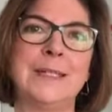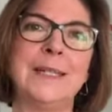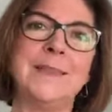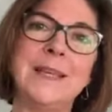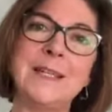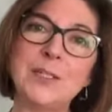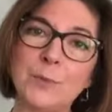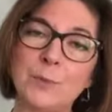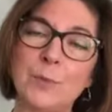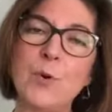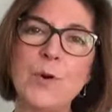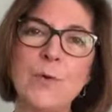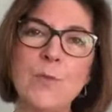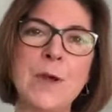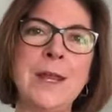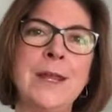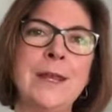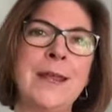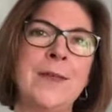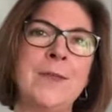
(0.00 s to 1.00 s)
They support
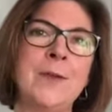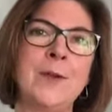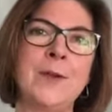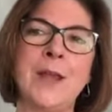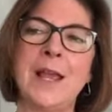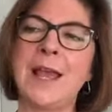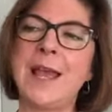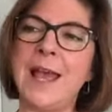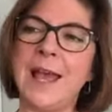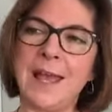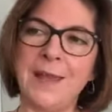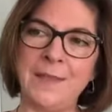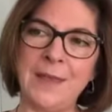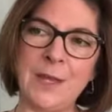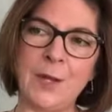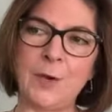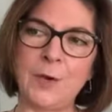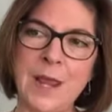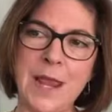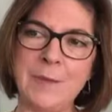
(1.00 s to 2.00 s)
one another and they
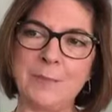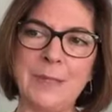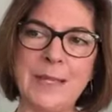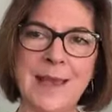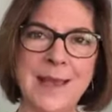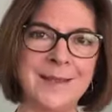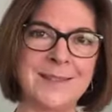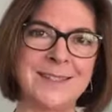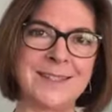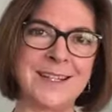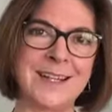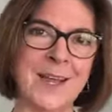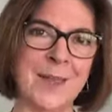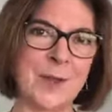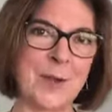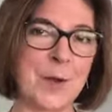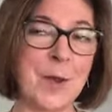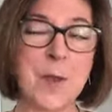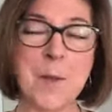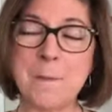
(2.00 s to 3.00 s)
create plans
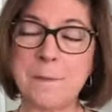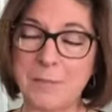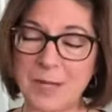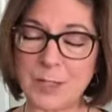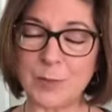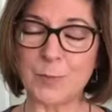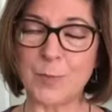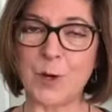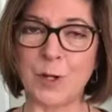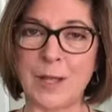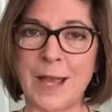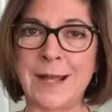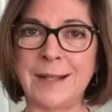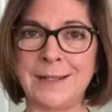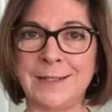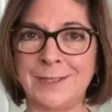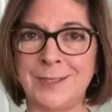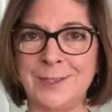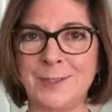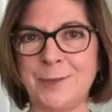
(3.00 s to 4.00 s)
together, much more
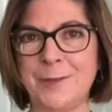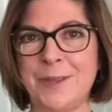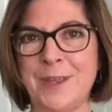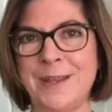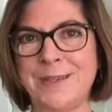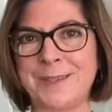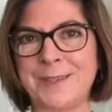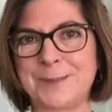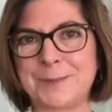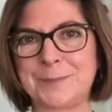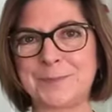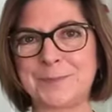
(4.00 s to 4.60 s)
likely to do things.